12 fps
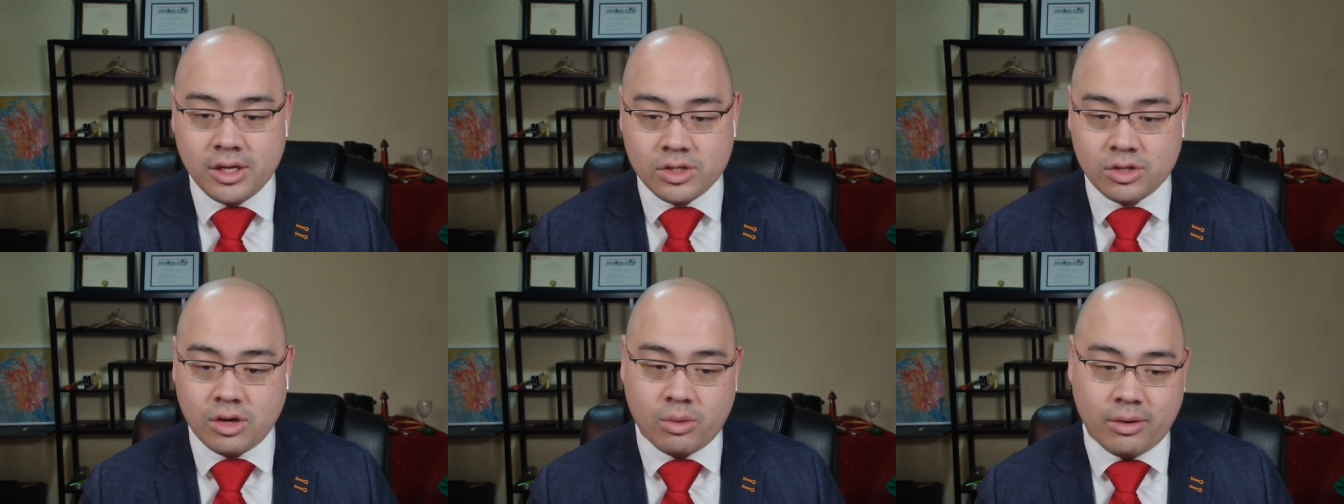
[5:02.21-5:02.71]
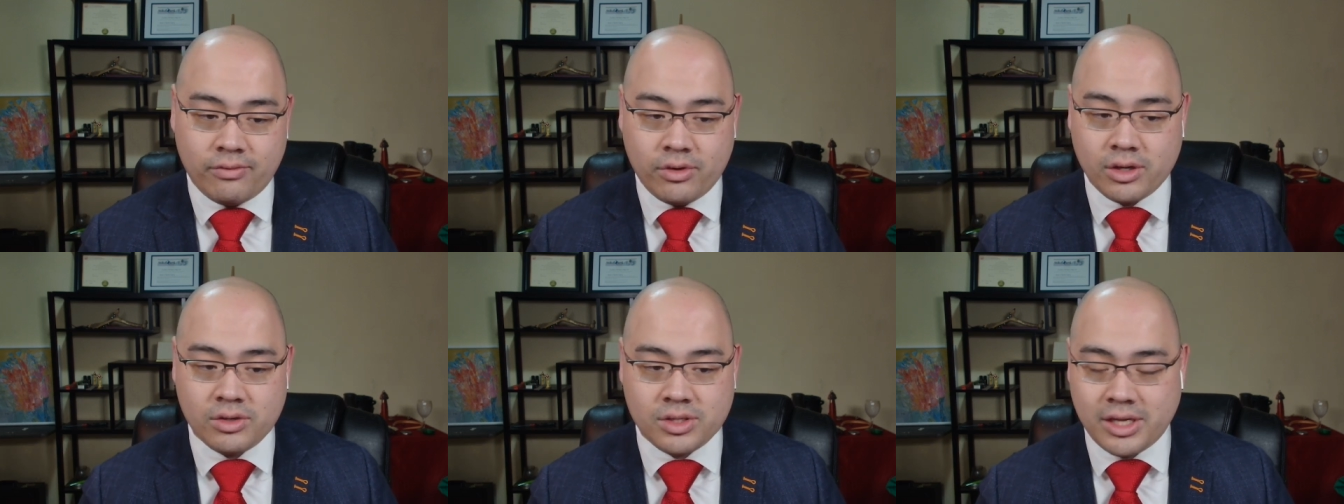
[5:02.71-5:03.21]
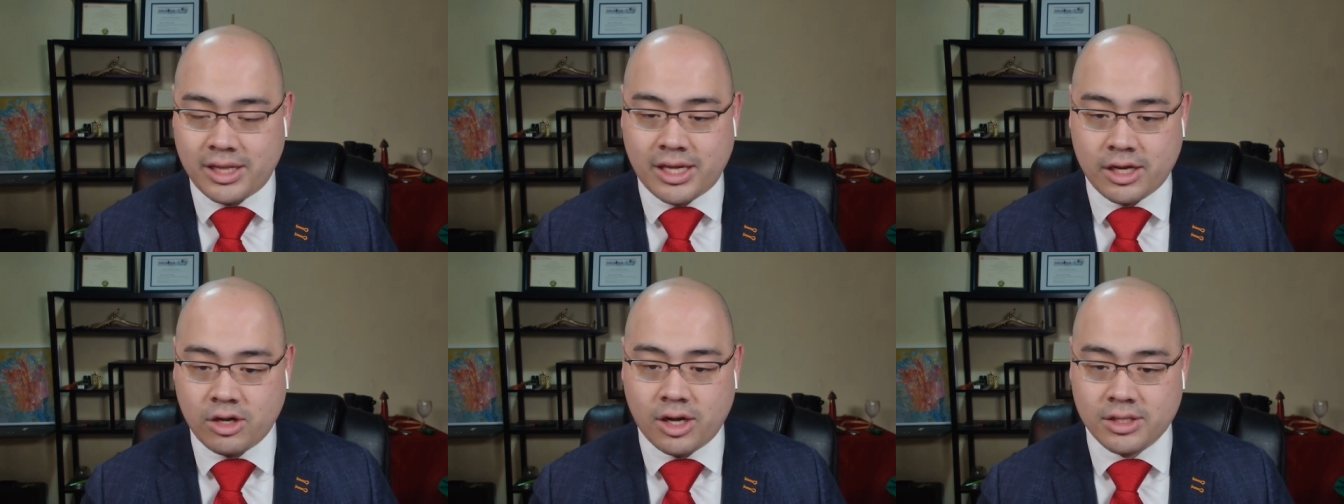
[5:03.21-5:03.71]
So if you understand
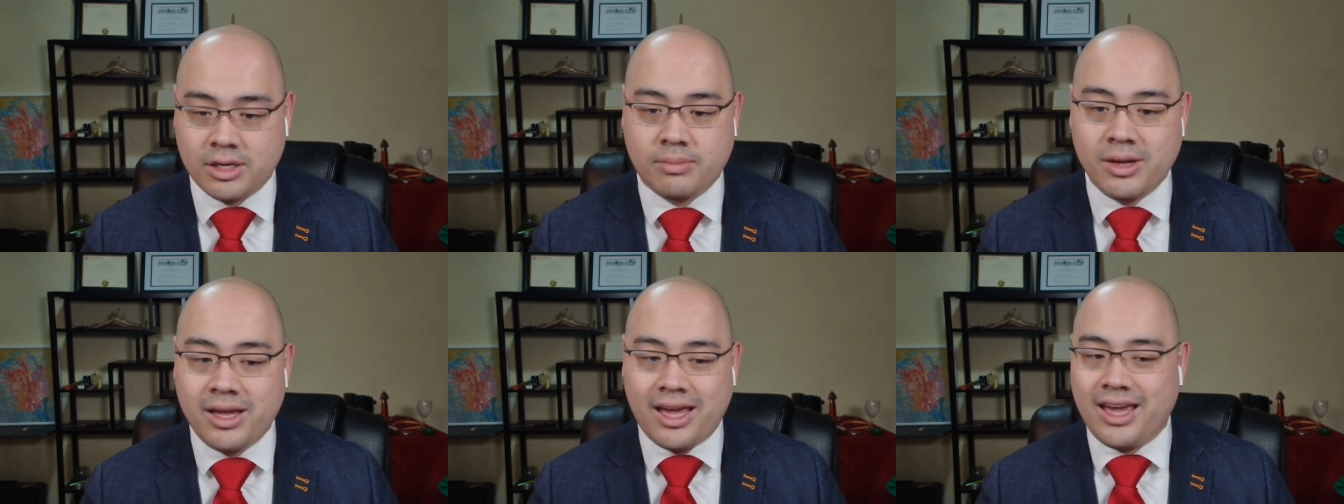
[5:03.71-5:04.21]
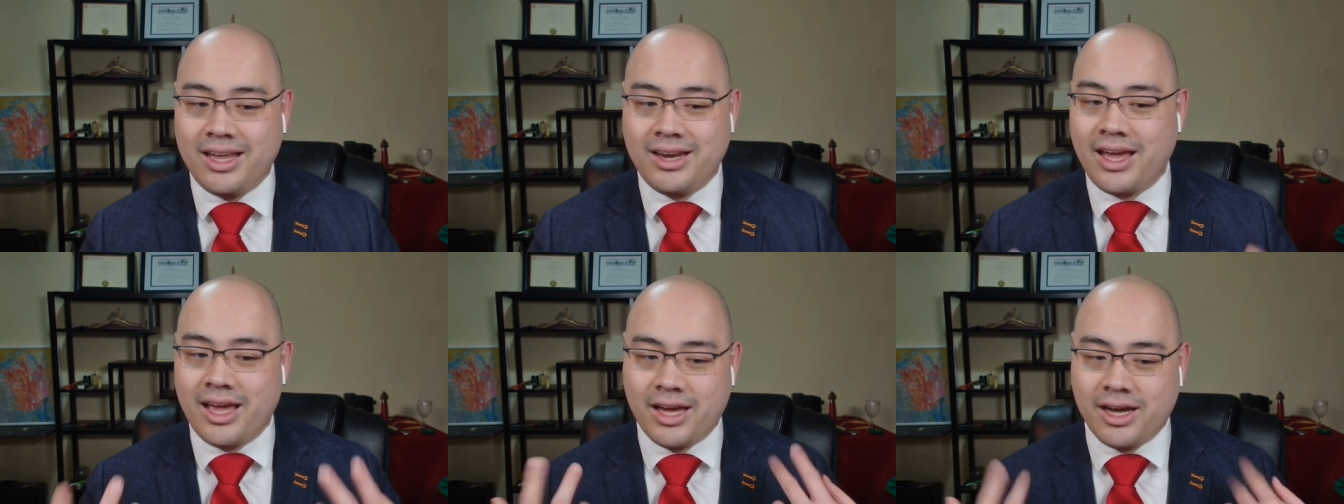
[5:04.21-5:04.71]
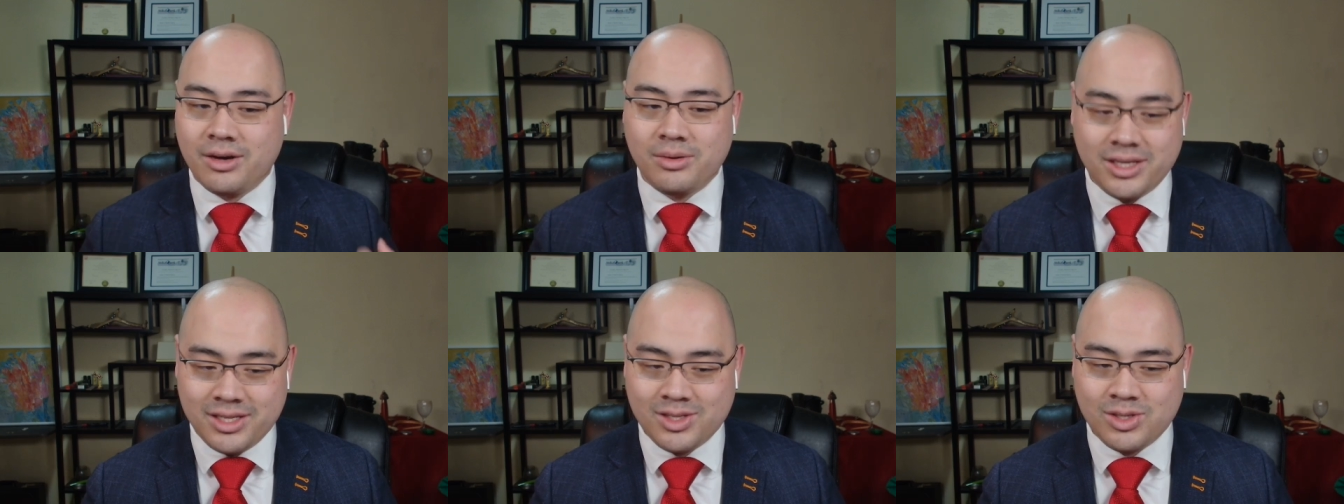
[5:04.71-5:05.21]
that concept,
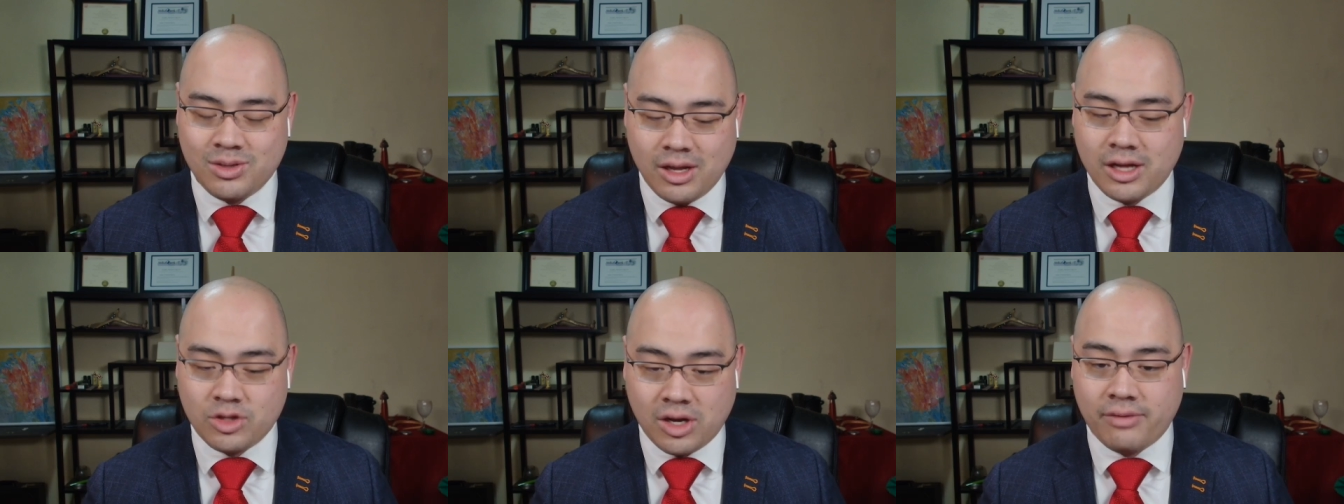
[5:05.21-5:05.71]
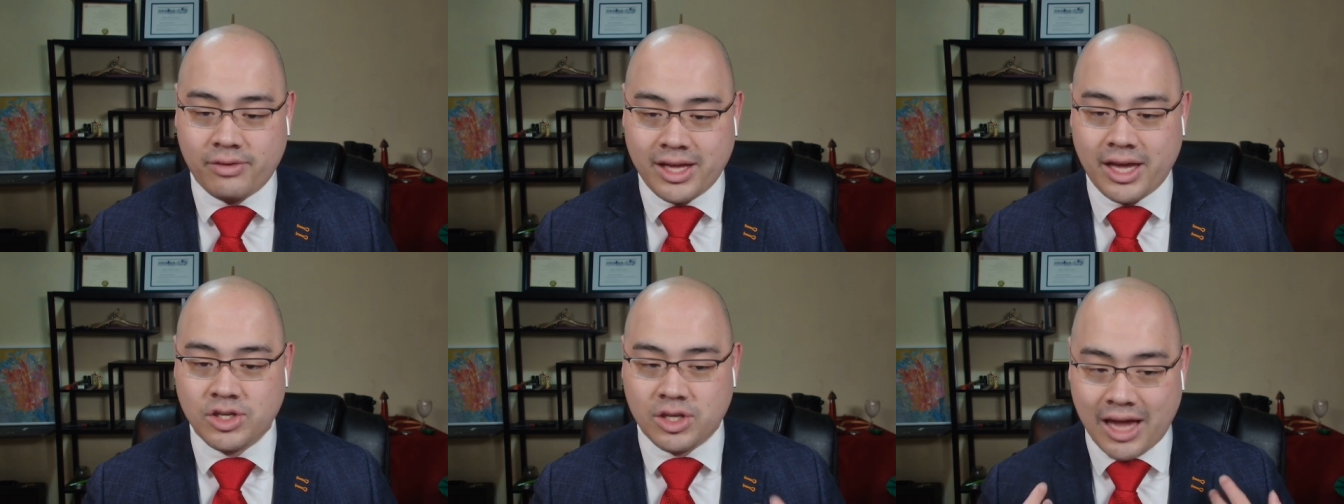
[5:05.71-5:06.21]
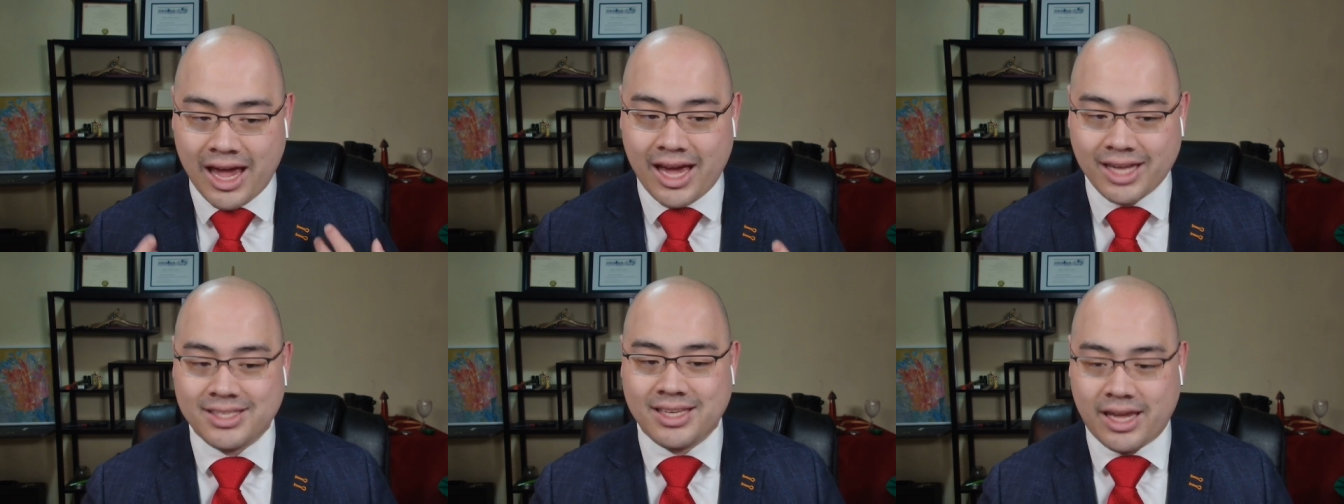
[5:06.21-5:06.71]
inhale is tonification,
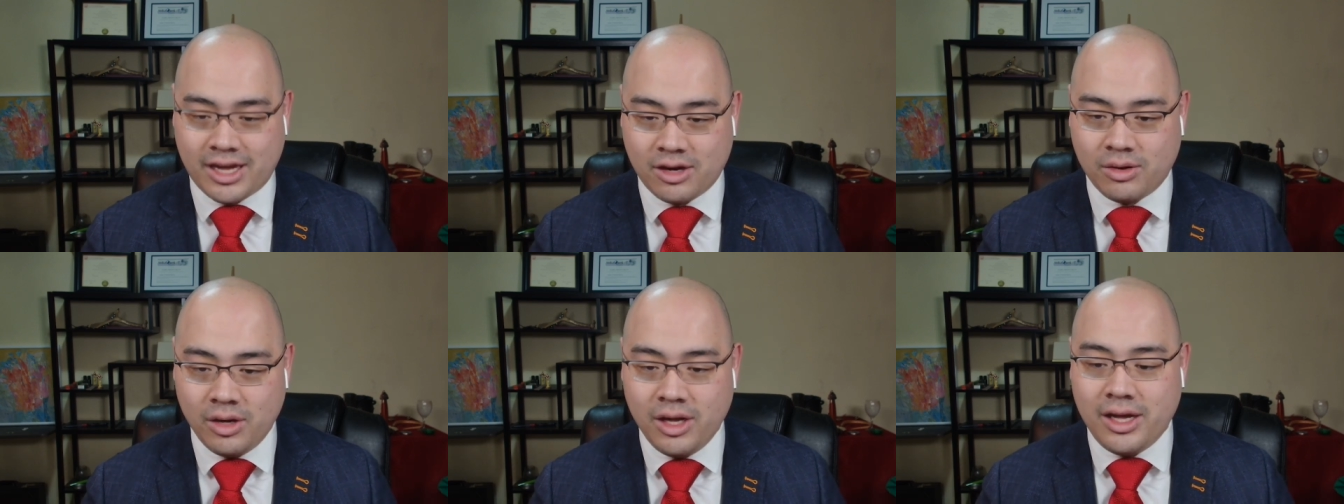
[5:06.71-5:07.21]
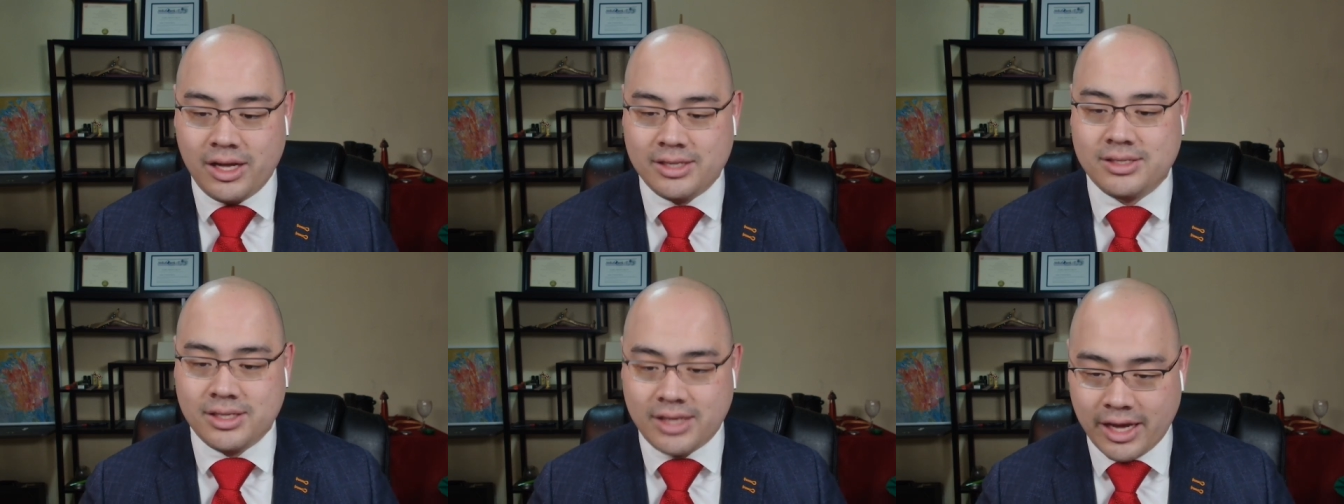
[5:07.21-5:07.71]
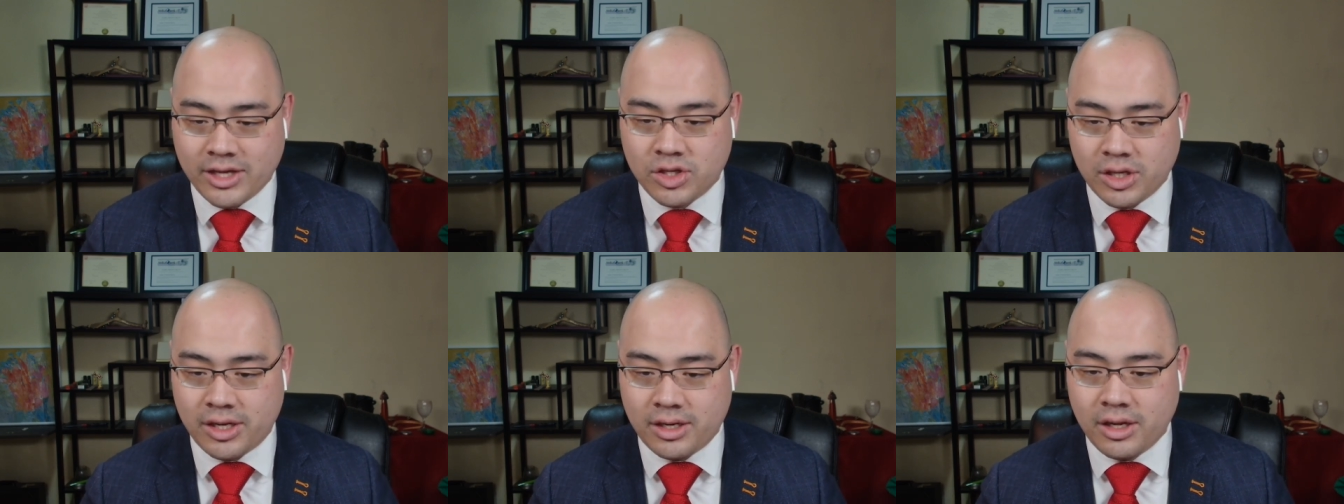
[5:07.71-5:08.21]
exhale is
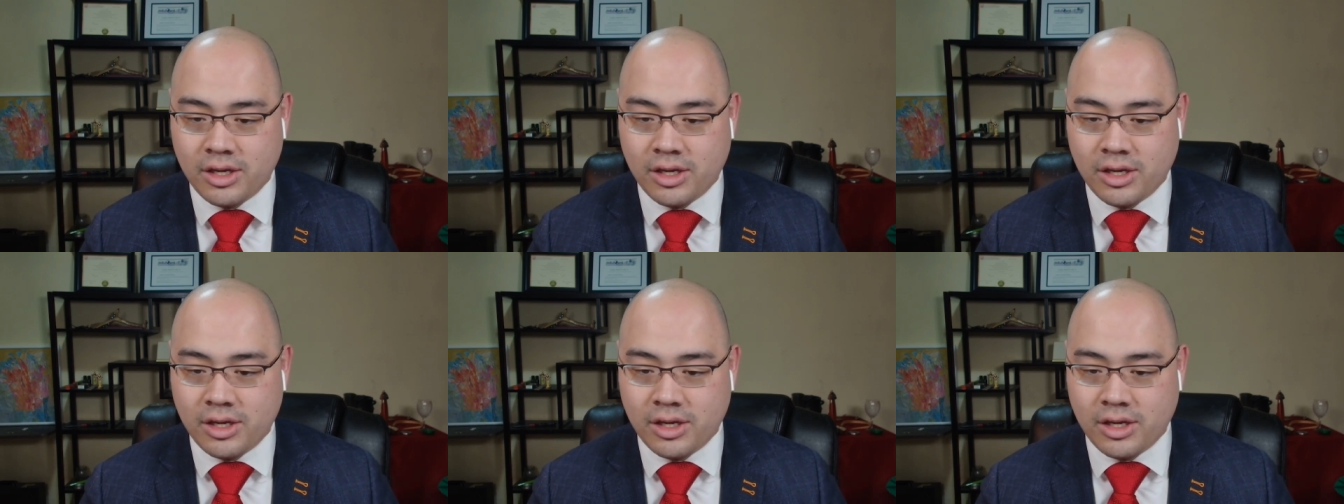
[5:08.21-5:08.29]
sedation.